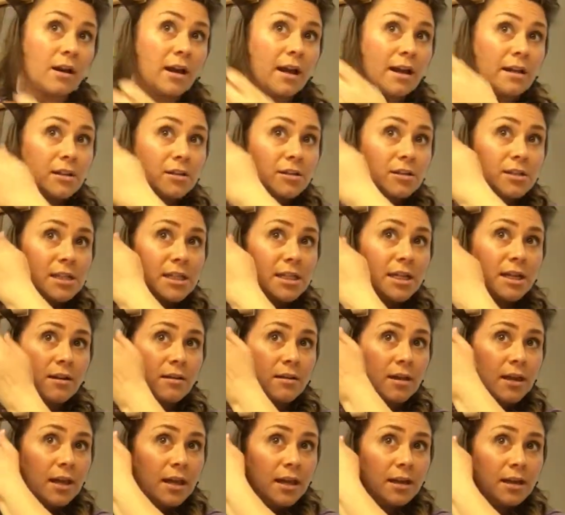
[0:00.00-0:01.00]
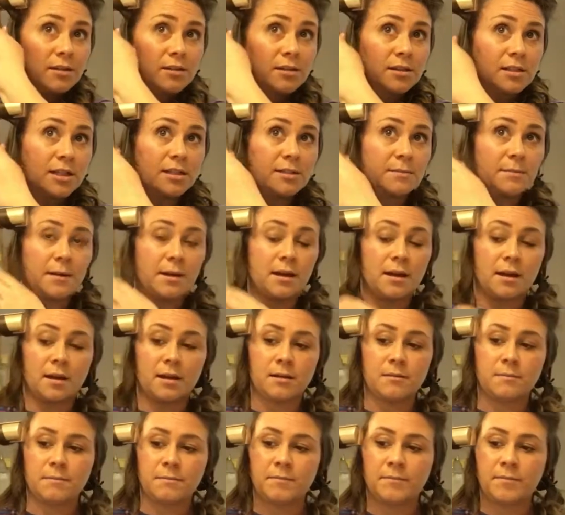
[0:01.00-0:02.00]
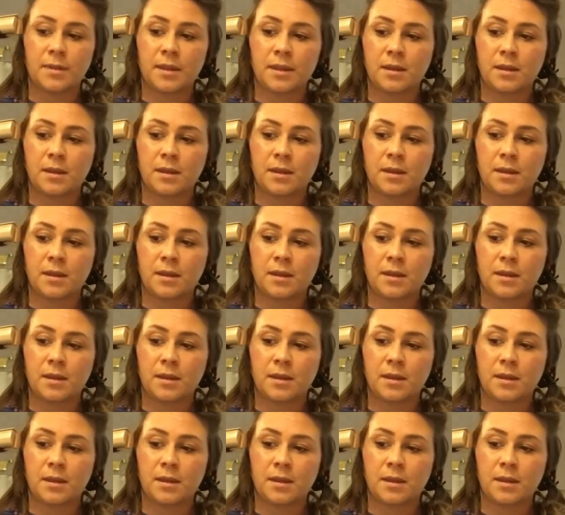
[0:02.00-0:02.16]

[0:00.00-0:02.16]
and you see how the hair stays behind?